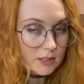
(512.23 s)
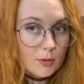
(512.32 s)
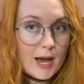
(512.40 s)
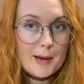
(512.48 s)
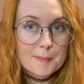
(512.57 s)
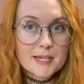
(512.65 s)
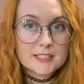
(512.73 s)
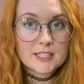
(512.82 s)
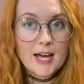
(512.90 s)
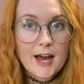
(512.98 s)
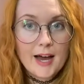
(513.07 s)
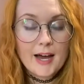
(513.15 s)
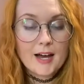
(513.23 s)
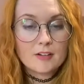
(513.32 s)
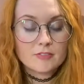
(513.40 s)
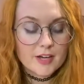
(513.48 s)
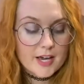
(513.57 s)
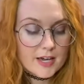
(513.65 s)
happy to have
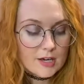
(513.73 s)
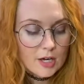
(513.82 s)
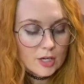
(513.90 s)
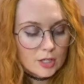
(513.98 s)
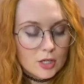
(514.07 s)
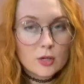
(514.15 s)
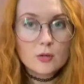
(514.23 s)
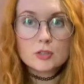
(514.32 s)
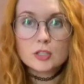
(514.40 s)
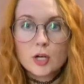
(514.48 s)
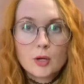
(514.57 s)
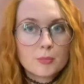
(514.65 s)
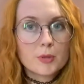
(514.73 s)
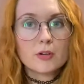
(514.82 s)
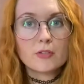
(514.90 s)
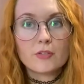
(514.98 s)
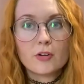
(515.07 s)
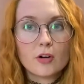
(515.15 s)
a huge,
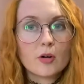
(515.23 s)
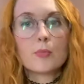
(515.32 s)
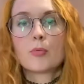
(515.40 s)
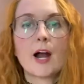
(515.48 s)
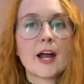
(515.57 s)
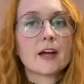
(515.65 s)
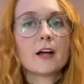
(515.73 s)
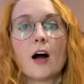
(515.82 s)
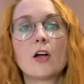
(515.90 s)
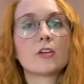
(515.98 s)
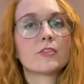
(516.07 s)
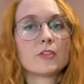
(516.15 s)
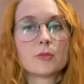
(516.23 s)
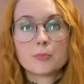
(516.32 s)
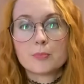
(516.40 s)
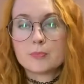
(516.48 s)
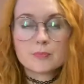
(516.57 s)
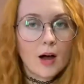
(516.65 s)
beautiful, bright, colorful,
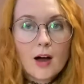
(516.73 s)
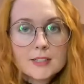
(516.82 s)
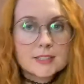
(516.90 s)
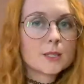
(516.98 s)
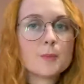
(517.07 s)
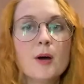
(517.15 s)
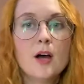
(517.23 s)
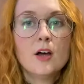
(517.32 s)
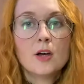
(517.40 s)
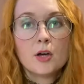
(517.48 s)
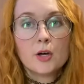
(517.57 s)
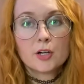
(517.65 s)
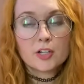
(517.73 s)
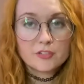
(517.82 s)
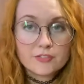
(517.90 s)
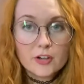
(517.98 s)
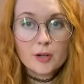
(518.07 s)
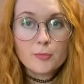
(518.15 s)
awesome,
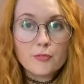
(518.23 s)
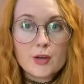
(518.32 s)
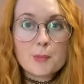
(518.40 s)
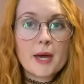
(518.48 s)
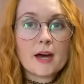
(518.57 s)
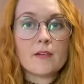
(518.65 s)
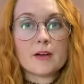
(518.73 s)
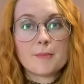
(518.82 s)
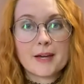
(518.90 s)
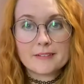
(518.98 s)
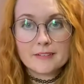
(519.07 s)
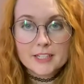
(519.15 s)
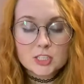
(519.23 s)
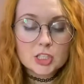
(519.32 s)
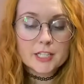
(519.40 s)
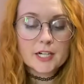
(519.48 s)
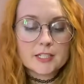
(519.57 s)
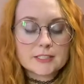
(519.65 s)
confirmed female in my
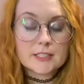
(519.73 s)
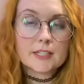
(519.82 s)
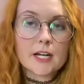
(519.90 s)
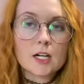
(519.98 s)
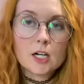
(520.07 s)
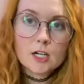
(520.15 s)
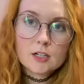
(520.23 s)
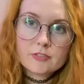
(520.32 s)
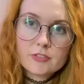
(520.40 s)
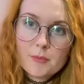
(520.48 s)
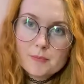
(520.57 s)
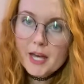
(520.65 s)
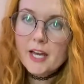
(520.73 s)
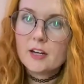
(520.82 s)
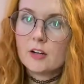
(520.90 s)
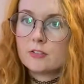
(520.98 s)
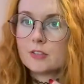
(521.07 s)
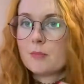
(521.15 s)
collection. I did get her from Nate
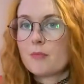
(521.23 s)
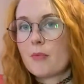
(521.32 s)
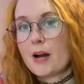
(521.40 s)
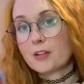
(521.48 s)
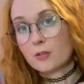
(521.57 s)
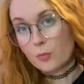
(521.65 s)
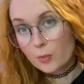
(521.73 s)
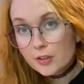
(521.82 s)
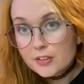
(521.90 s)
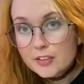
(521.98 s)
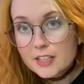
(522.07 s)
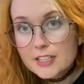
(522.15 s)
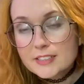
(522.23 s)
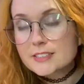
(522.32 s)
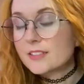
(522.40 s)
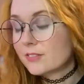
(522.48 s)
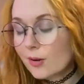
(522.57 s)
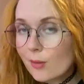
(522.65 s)
over at Micro Wilderness,
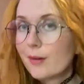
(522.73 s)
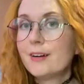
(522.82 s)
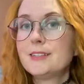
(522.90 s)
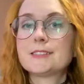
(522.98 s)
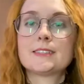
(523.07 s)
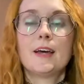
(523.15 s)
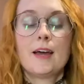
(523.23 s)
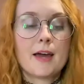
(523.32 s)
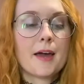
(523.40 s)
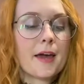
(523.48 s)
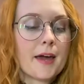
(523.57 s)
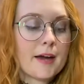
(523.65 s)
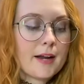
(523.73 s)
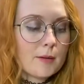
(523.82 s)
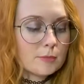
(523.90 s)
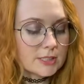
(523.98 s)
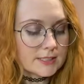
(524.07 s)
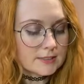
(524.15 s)
of course, and
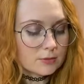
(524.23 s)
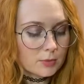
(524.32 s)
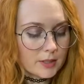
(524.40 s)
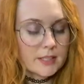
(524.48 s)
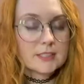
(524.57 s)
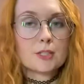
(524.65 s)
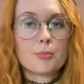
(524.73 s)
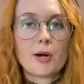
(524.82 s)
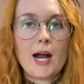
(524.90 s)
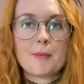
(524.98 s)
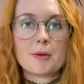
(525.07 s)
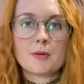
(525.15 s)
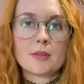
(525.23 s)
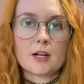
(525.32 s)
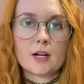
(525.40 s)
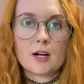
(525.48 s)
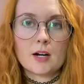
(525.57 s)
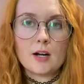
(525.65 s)
I'm just really super happy with
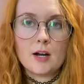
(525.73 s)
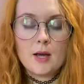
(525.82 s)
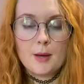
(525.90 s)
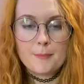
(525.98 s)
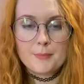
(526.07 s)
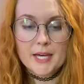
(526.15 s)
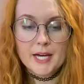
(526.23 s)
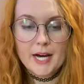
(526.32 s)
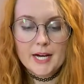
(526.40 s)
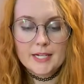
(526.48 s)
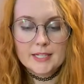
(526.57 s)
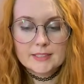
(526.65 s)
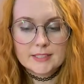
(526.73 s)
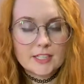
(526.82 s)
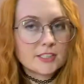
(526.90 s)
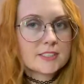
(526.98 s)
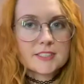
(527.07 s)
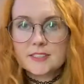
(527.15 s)
her because I
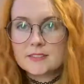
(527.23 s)
just,